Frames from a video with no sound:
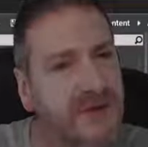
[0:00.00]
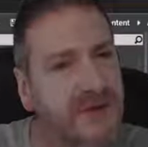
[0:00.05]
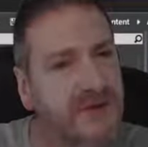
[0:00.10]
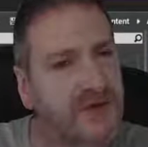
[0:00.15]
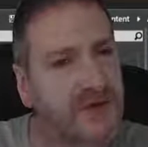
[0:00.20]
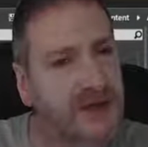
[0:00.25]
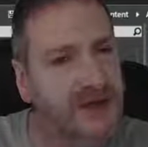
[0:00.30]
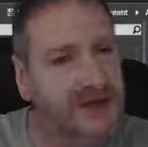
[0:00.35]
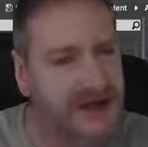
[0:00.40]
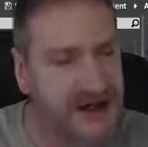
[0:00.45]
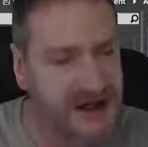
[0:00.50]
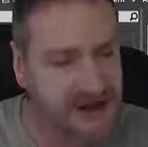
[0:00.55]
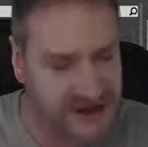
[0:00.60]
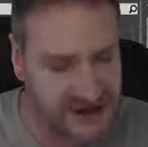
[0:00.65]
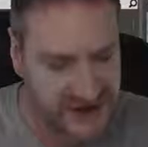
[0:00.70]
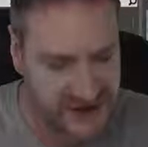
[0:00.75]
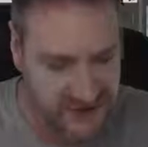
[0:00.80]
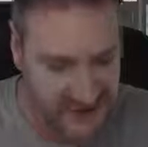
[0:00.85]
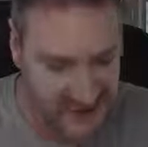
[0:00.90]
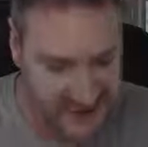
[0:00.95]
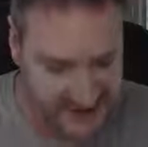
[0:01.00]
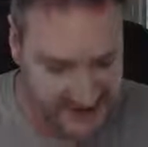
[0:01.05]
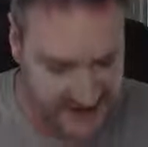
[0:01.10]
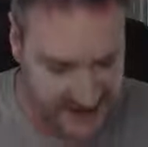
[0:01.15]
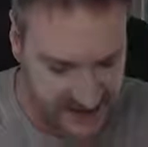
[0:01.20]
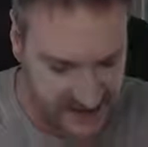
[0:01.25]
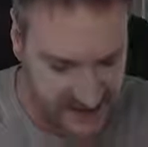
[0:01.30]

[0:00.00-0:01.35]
before you texture your models